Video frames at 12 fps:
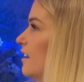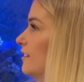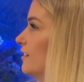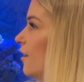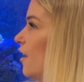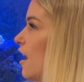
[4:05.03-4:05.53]

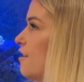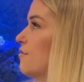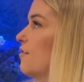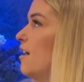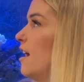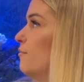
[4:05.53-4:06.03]
so I
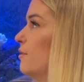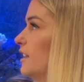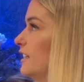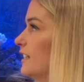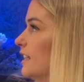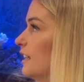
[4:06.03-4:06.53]
thought I
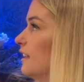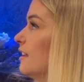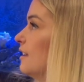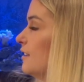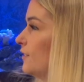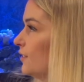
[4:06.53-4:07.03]
wanted to
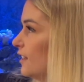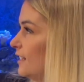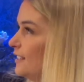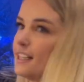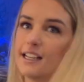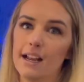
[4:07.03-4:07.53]
sort of
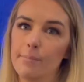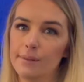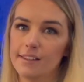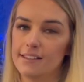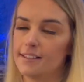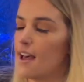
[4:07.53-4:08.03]
stick it up at the
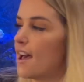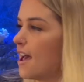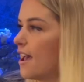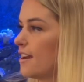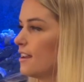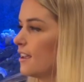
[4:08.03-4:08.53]

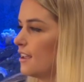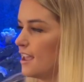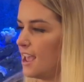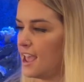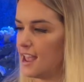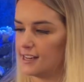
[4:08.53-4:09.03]
side.
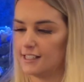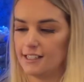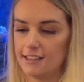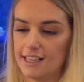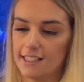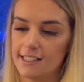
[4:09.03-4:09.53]
And
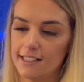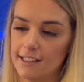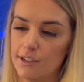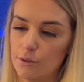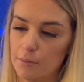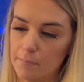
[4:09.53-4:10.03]
this
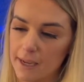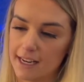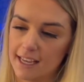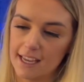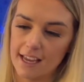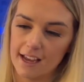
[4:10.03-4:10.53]
little bit
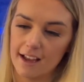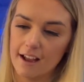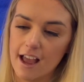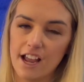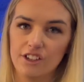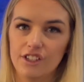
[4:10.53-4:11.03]
here
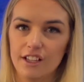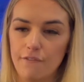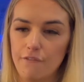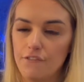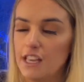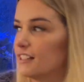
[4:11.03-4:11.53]
actually
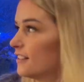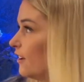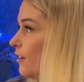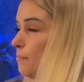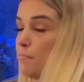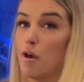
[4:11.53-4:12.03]
fits
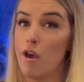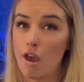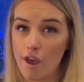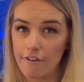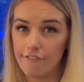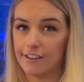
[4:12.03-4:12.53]
on
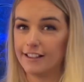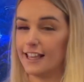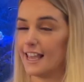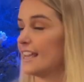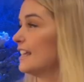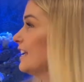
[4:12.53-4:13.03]

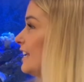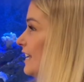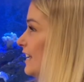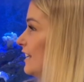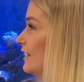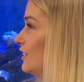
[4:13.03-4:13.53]
perfectly
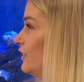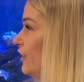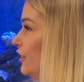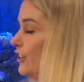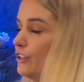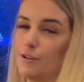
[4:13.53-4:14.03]

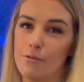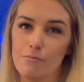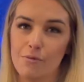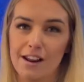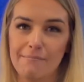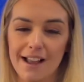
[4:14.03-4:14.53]
to
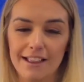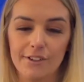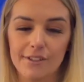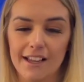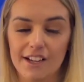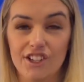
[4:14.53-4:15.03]
one of my little
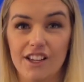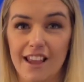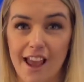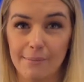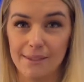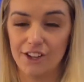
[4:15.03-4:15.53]
suction
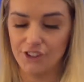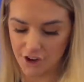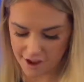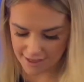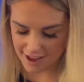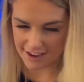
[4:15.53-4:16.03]
caps. I'll show you that